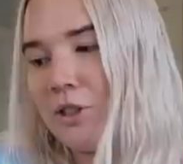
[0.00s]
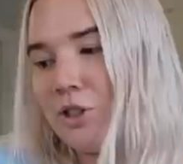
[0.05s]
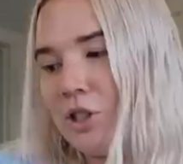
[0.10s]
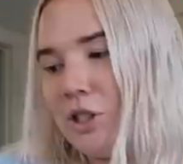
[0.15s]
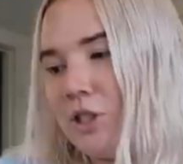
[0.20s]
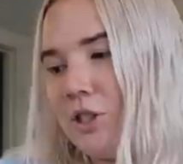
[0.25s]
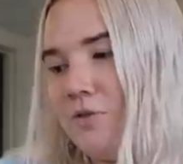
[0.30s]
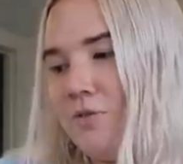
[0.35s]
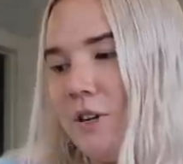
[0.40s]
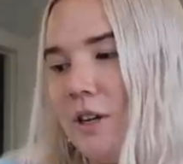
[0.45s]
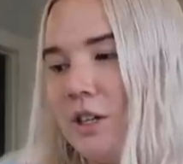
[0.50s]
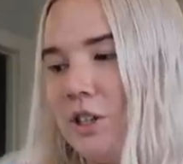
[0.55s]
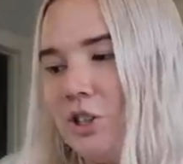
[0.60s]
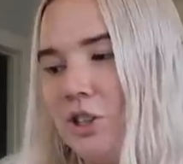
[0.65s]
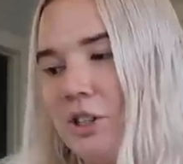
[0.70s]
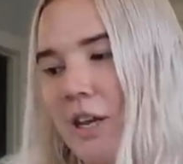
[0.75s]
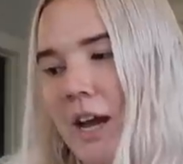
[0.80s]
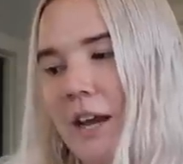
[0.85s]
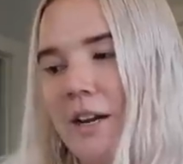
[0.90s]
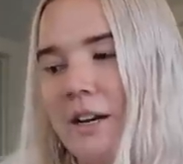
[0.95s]
I just
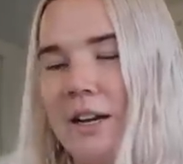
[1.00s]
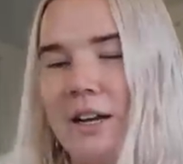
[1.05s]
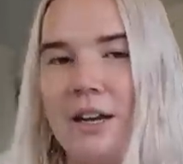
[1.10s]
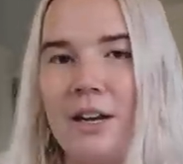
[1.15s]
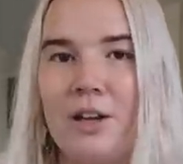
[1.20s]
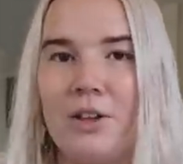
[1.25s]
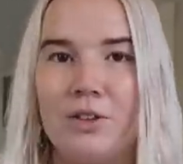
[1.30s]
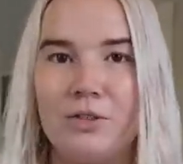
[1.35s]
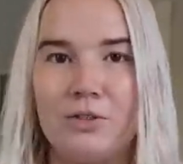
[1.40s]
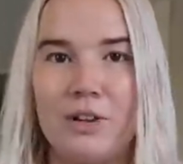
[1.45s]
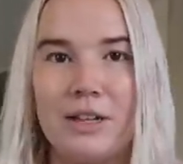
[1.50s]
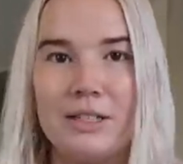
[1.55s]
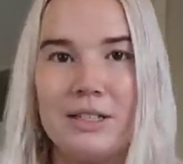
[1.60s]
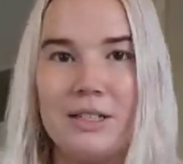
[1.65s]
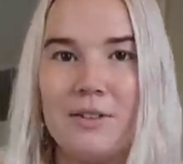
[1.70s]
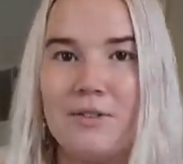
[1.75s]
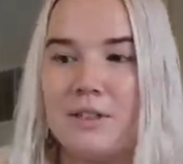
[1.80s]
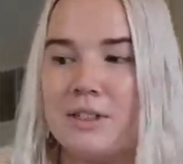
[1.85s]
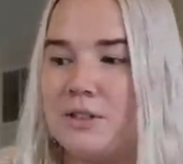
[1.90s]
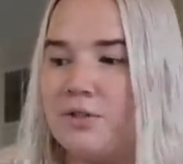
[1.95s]
finished editing the
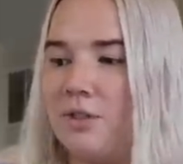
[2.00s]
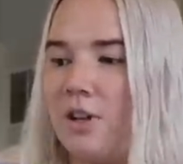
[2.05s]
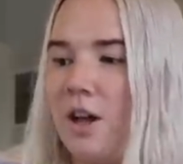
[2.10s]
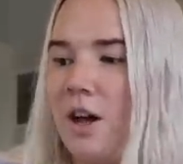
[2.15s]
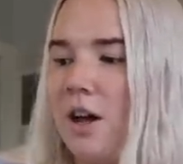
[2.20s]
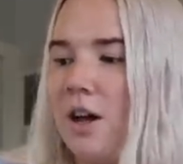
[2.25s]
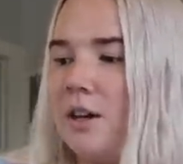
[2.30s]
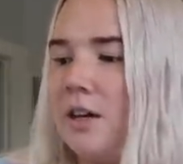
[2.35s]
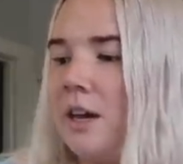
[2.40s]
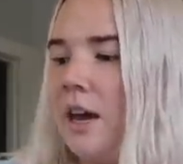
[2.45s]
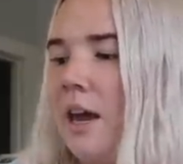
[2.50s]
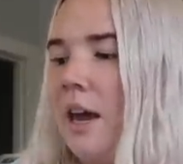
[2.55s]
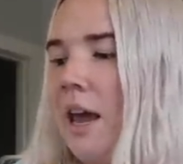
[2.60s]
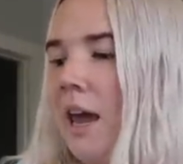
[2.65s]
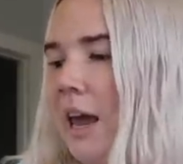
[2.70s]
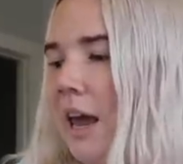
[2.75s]
rest of this vlog,